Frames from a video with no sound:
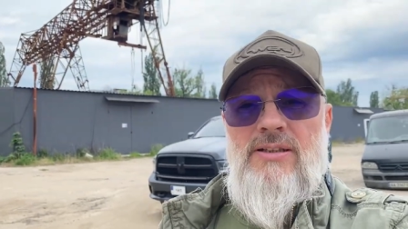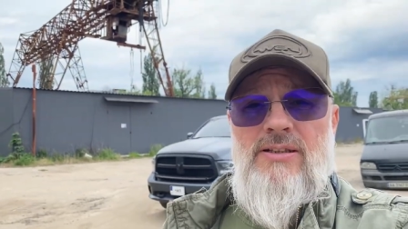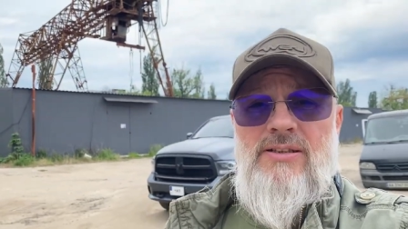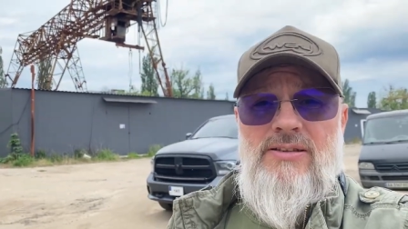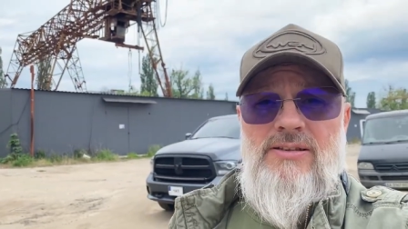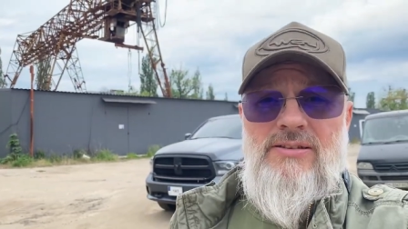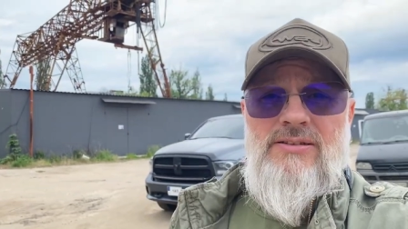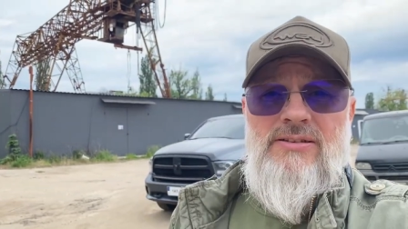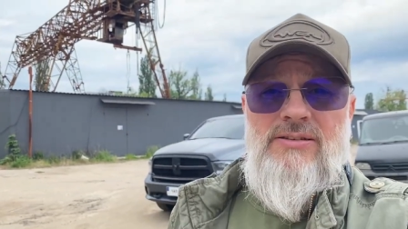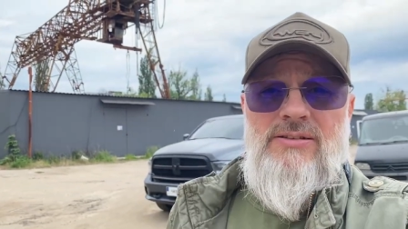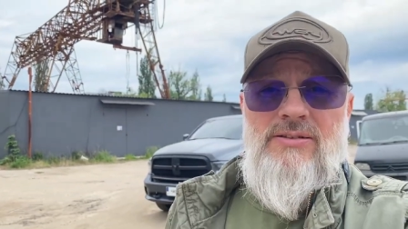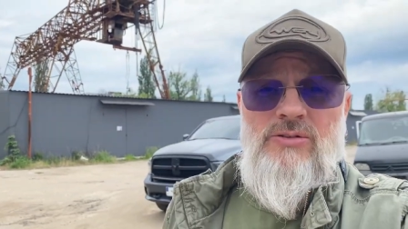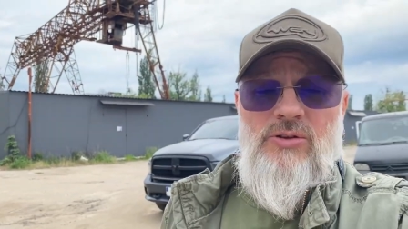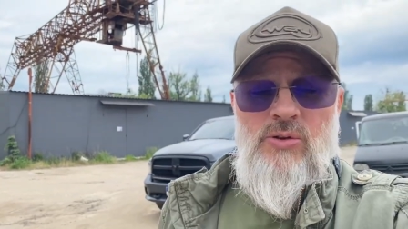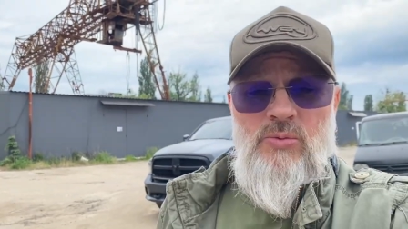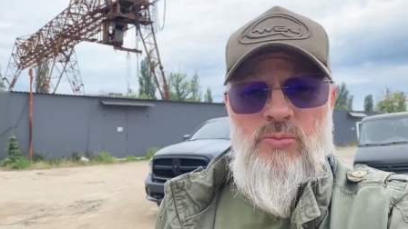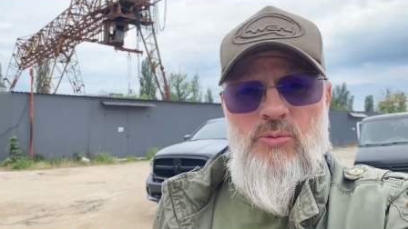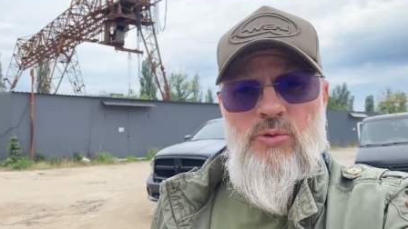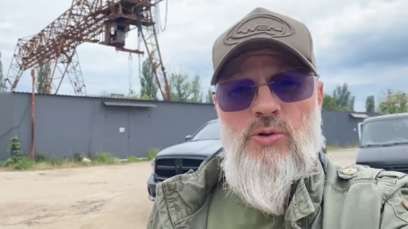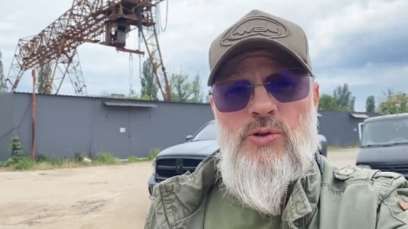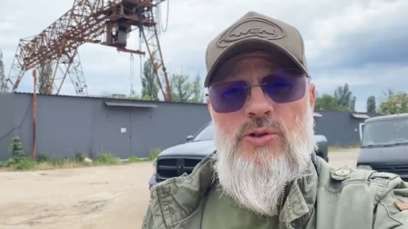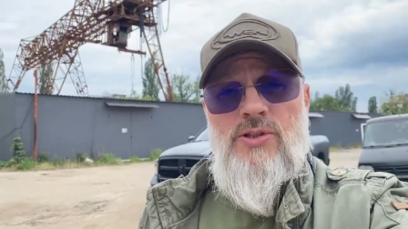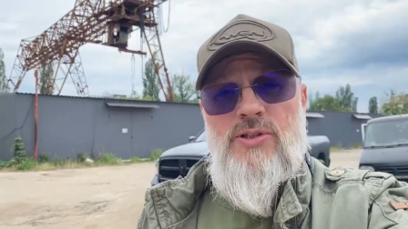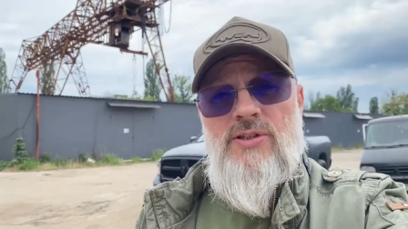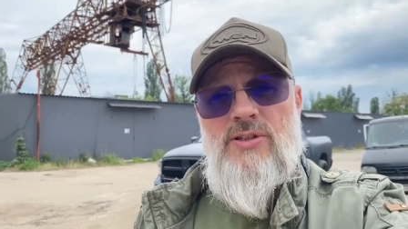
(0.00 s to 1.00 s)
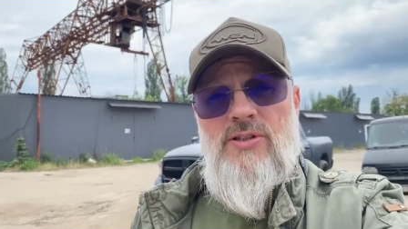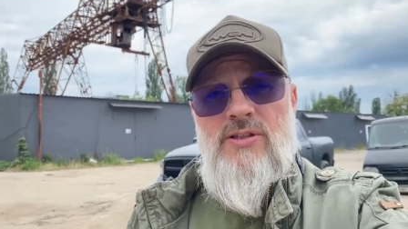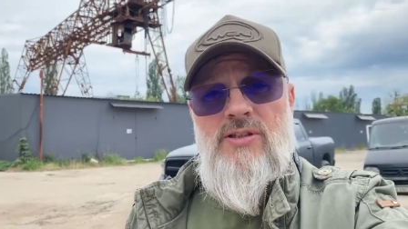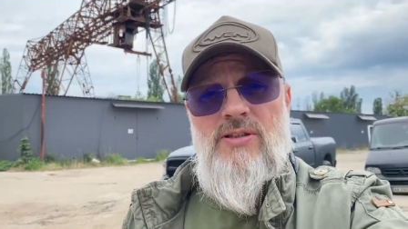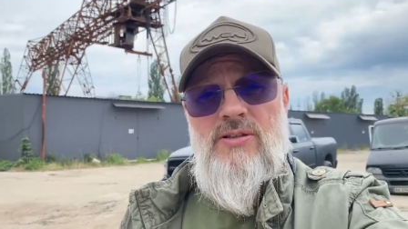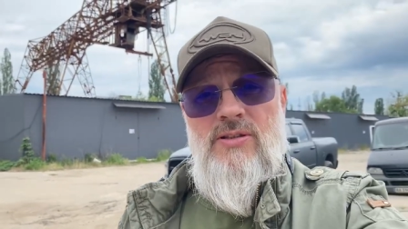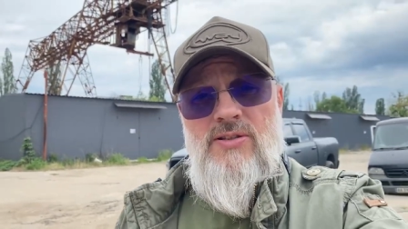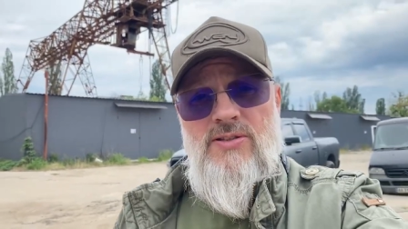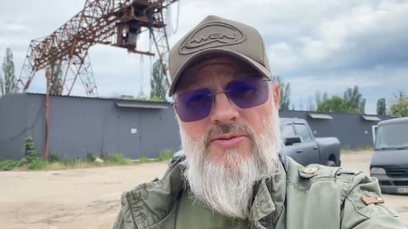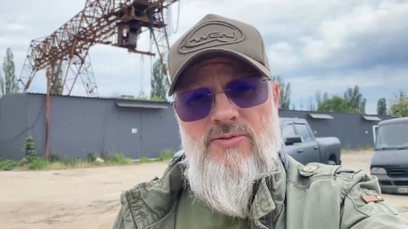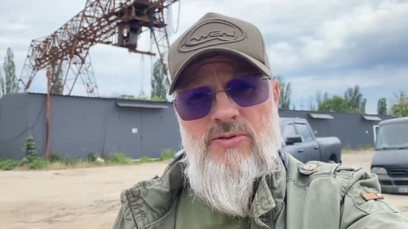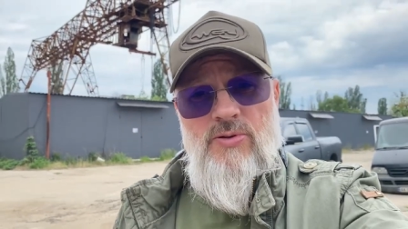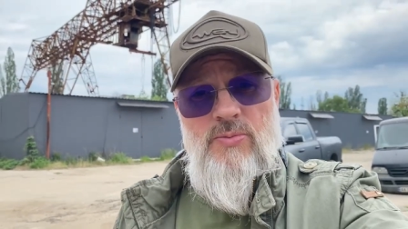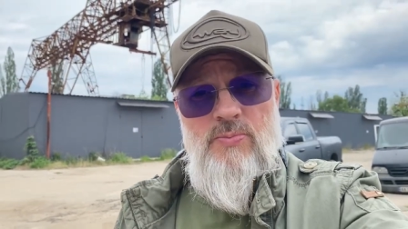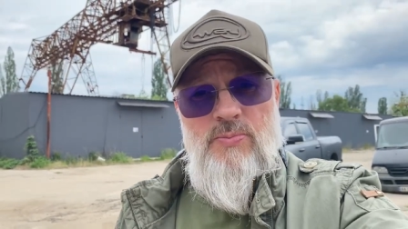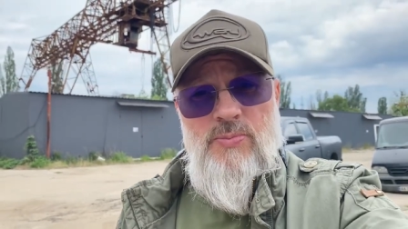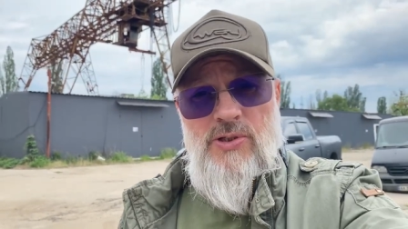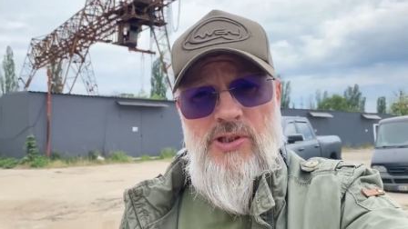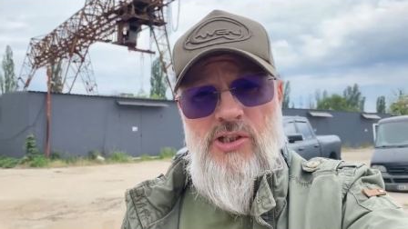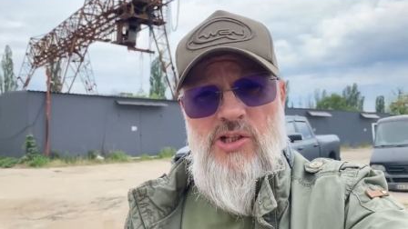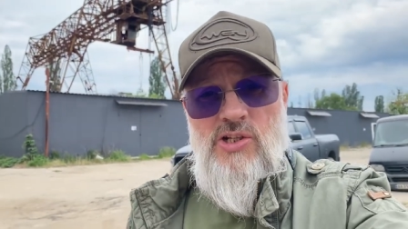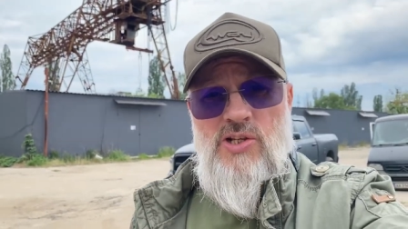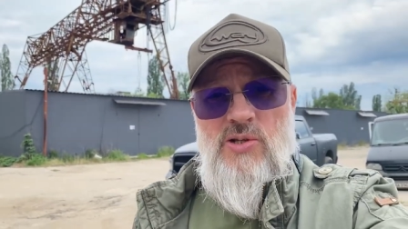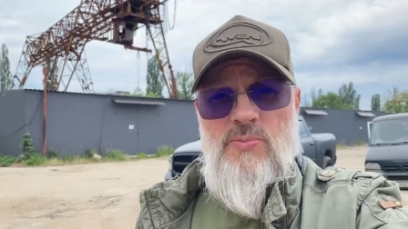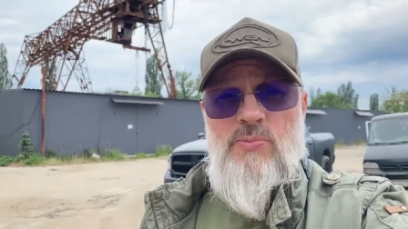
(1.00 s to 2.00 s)
trip across America in his Honda
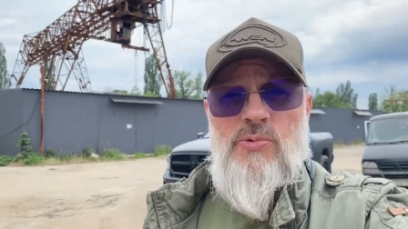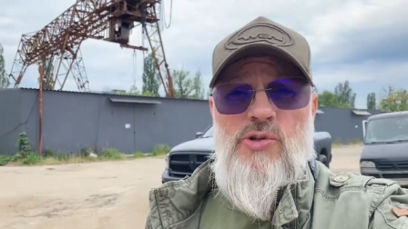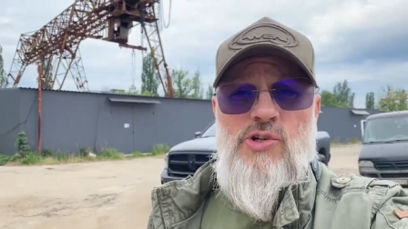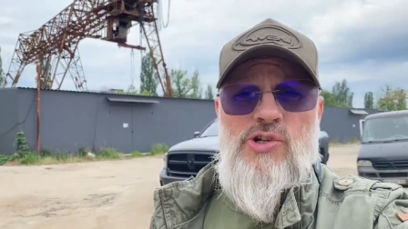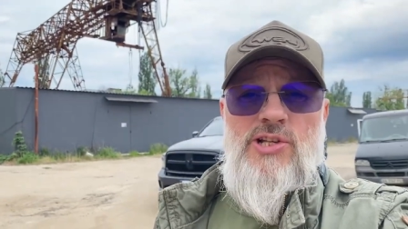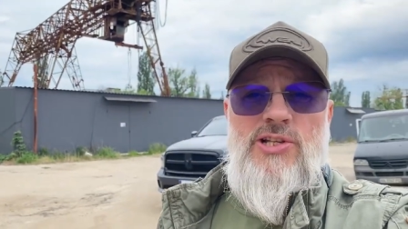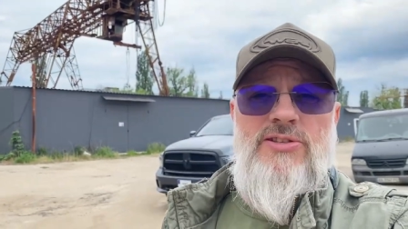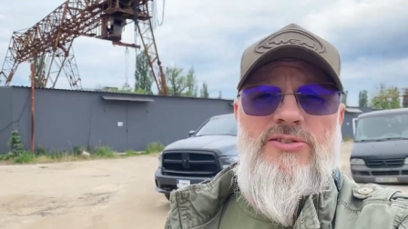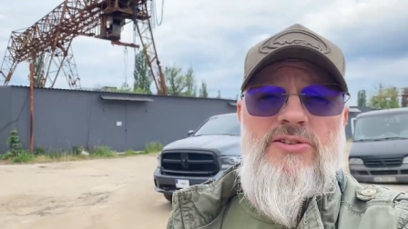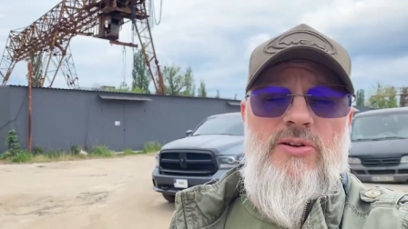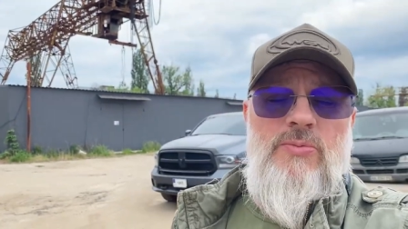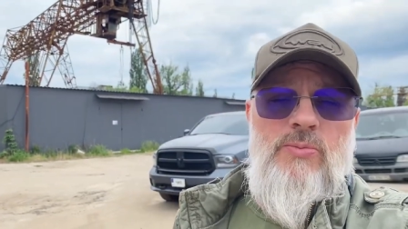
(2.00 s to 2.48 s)
Goldwing,